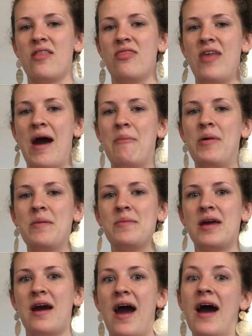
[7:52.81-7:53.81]
that put
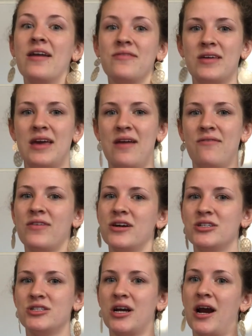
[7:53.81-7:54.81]
me ahead of the game for
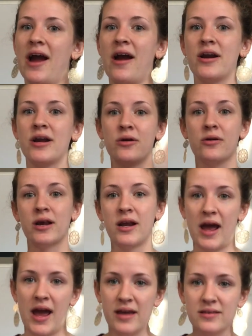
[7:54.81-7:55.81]
sure. I already
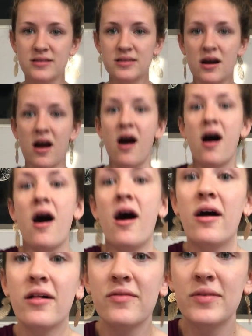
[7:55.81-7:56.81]
organized
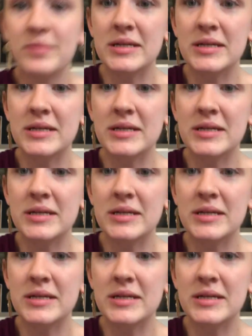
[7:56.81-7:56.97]
all of the